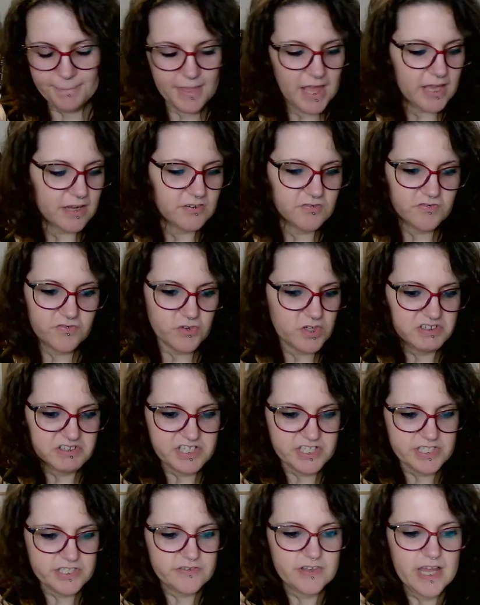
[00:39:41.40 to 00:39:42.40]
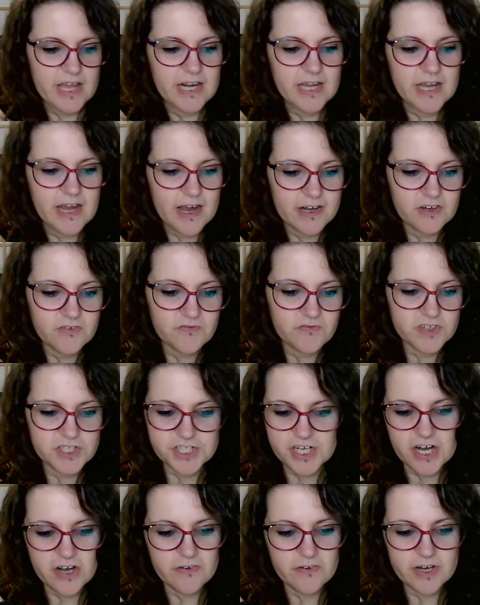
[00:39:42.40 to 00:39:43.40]
and for just any kind of
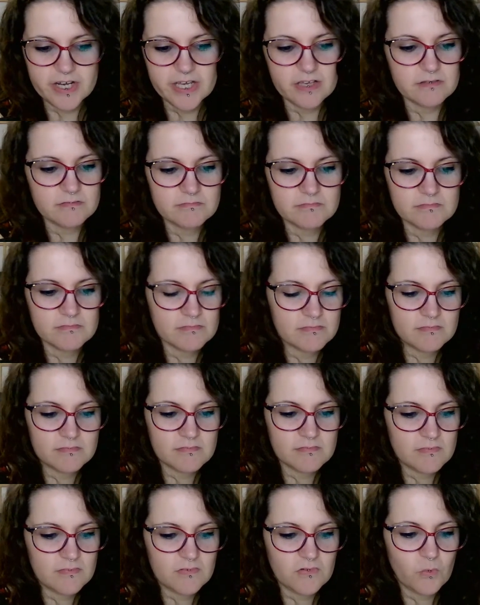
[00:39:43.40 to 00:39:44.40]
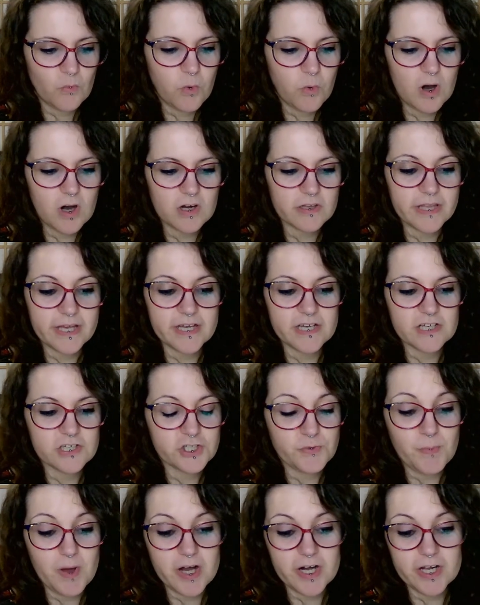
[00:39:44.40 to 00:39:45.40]
visionary work like
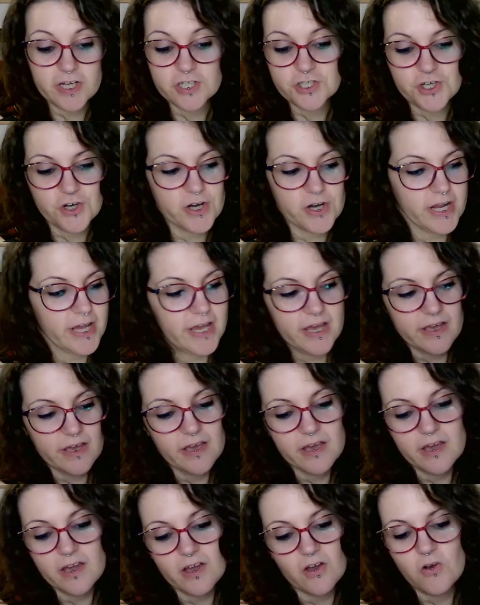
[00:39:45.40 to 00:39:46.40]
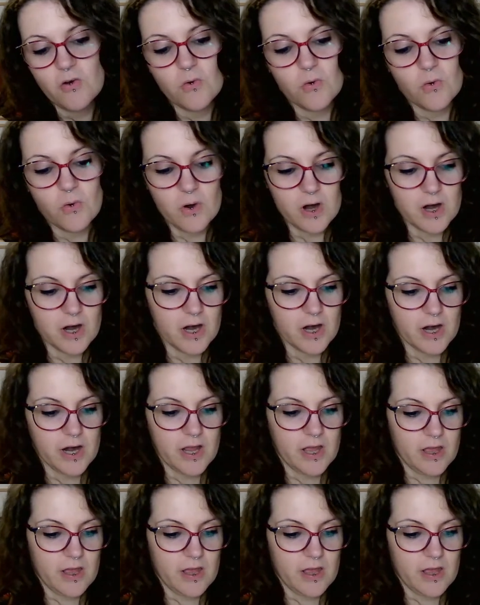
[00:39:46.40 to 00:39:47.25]
shamanic journeying or